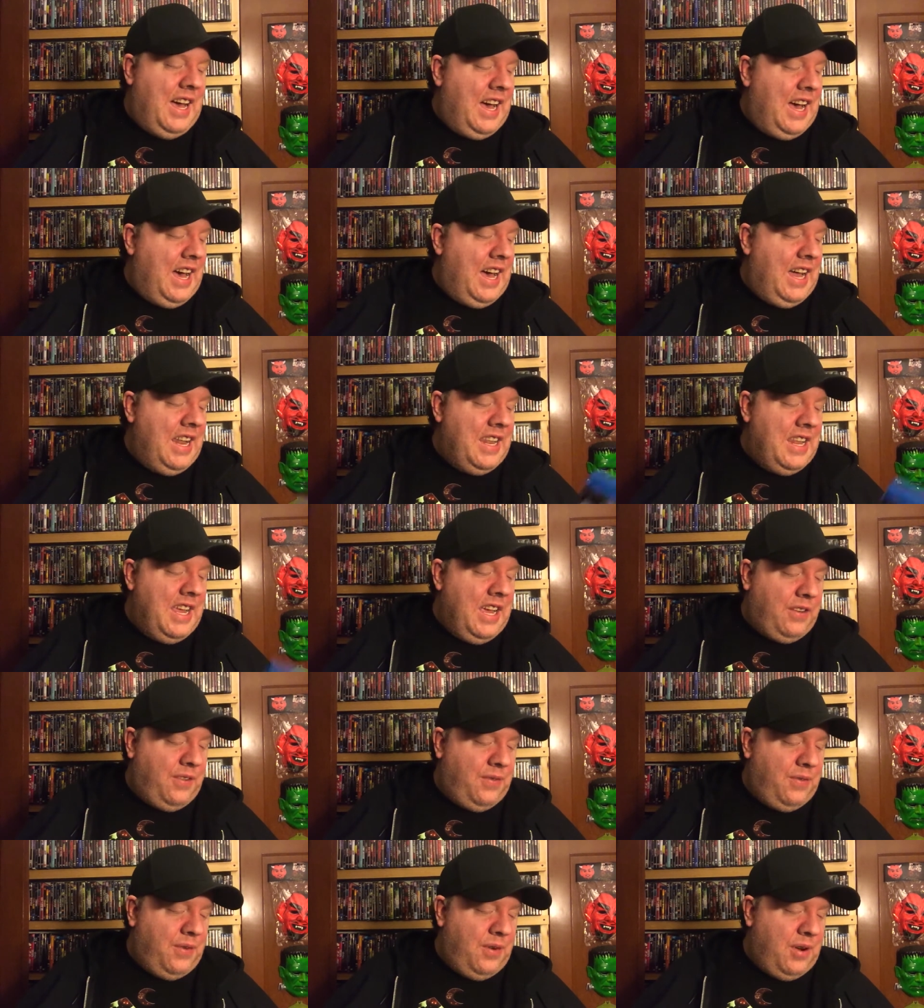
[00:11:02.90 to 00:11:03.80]
uh,
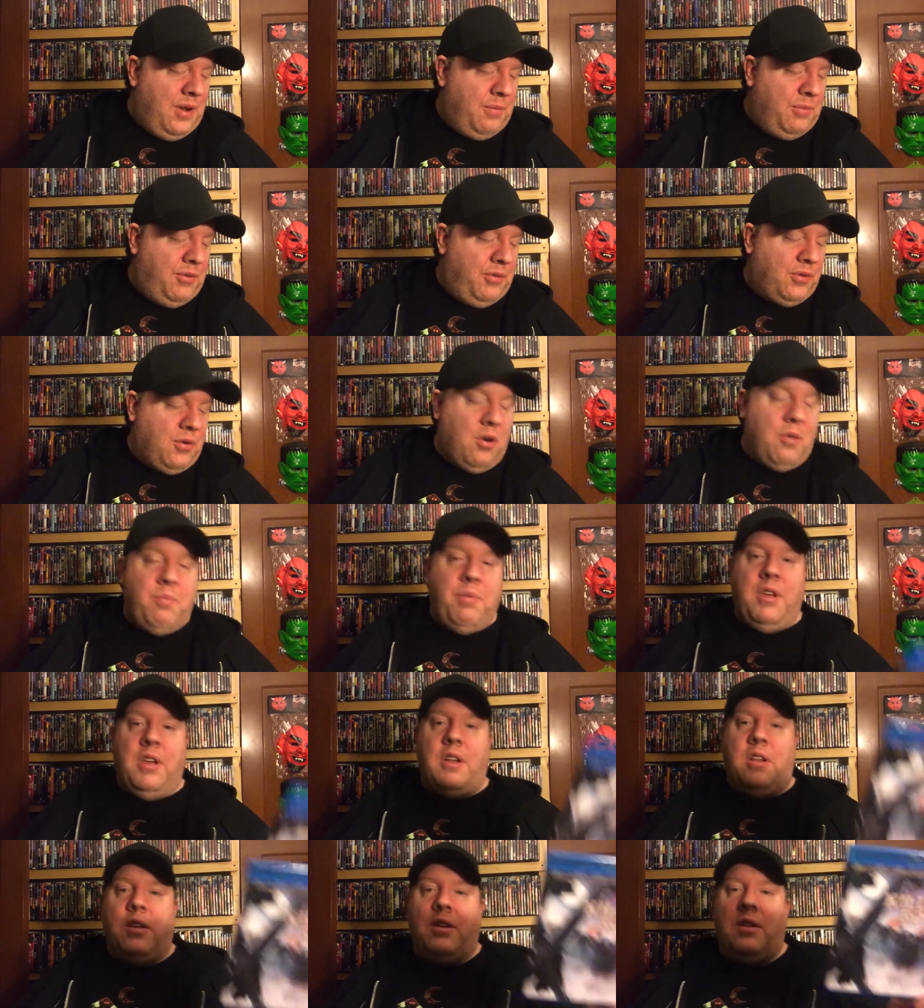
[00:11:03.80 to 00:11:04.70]
next from
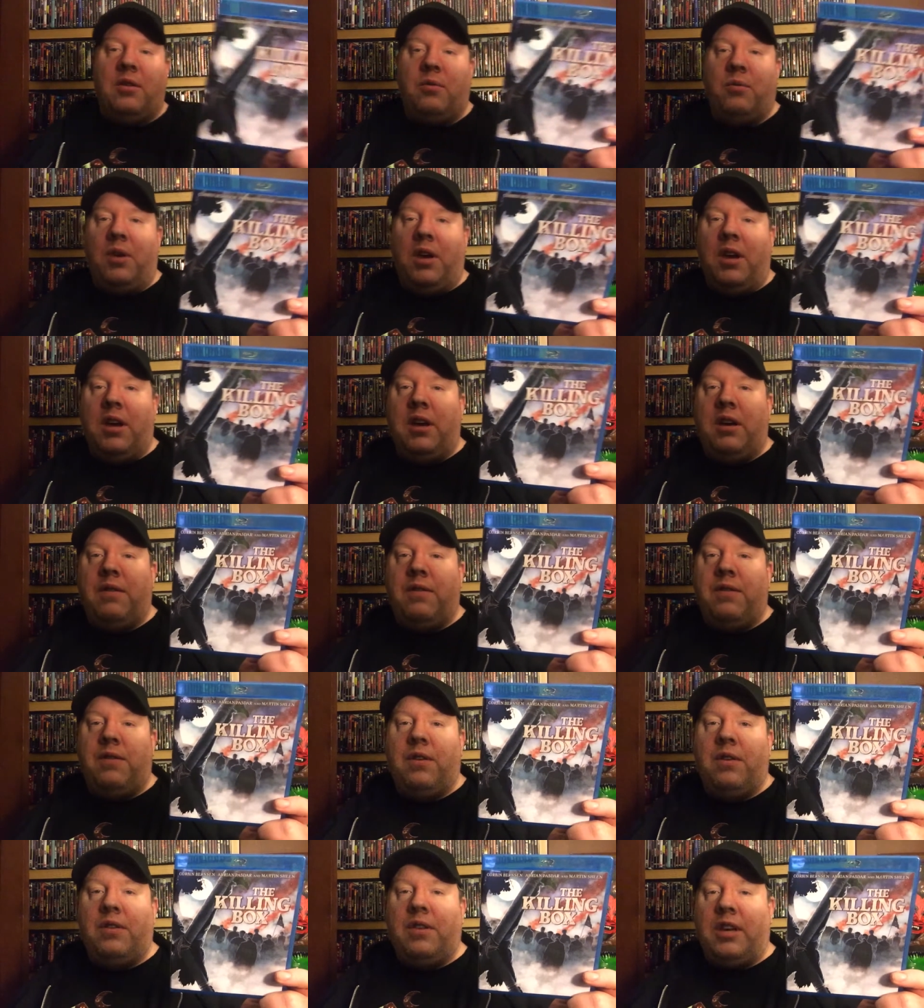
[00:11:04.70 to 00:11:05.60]
Scorpion, we
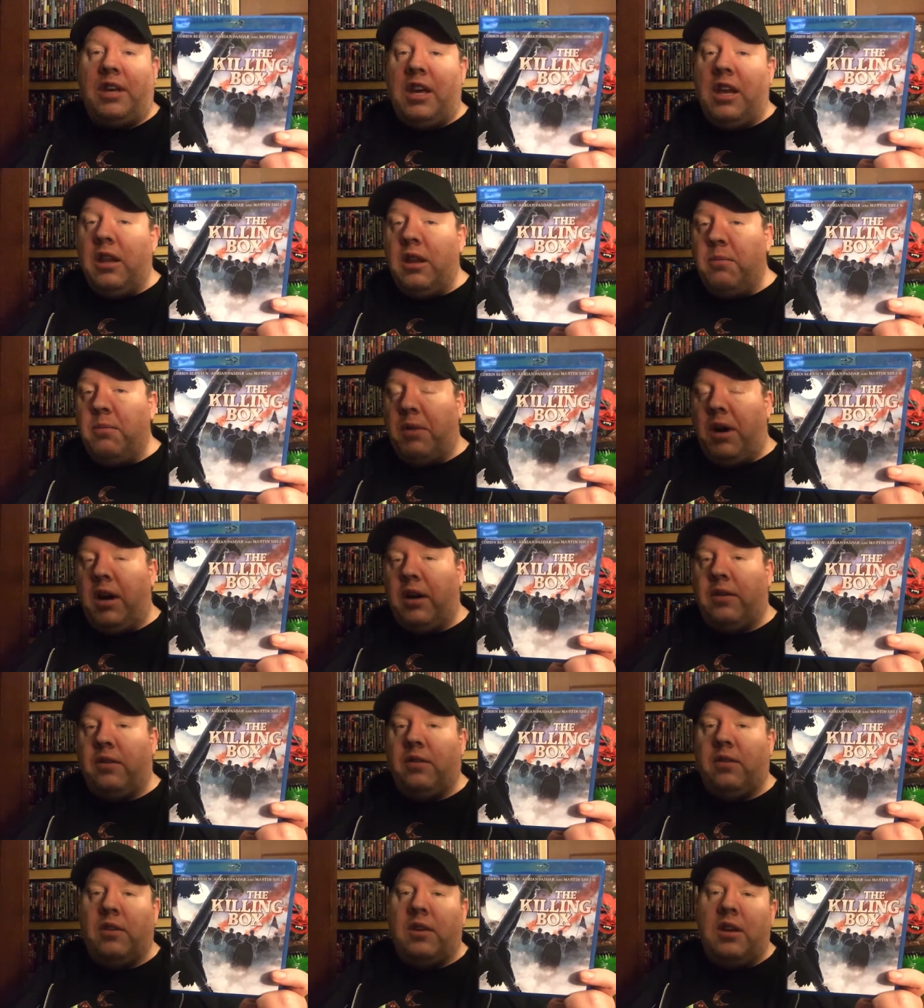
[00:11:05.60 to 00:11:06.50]
have The Killing
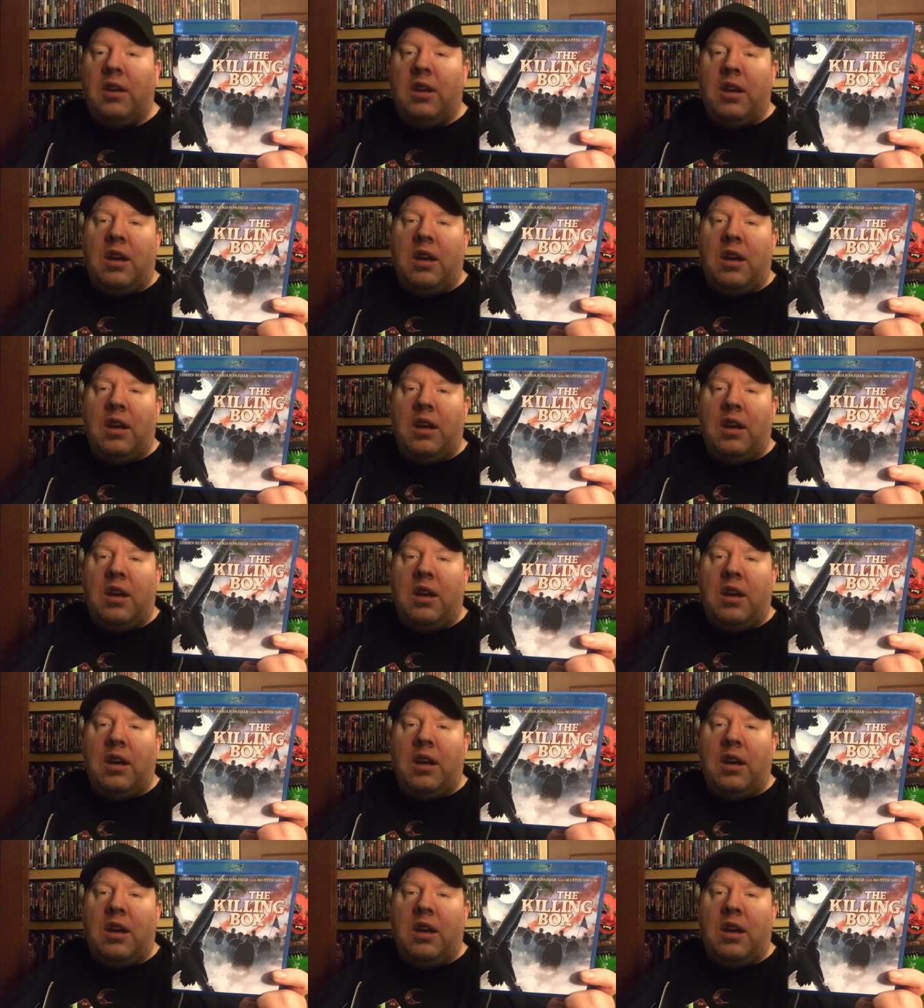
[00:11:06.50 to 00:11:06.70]
Box.